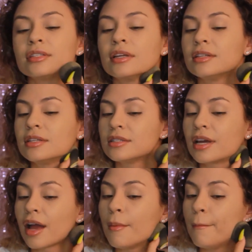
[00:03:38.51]
And since
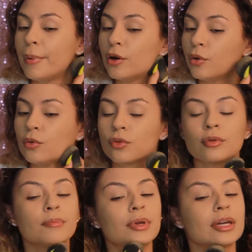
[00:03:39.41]
I got both,
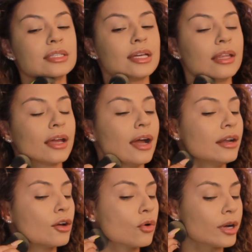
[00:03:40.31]
because they like
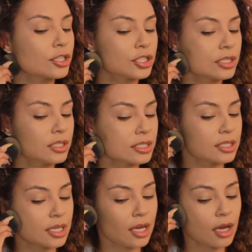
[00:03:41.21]
kind of question to
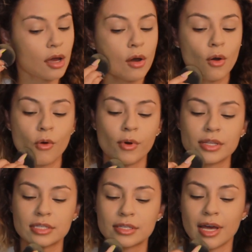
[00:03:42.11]
see
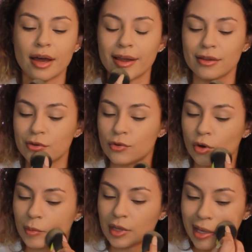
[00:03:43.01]
what side you
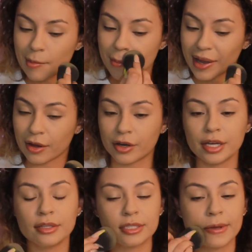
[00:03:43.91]
normally get
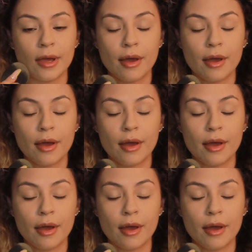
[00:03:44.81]
migraines,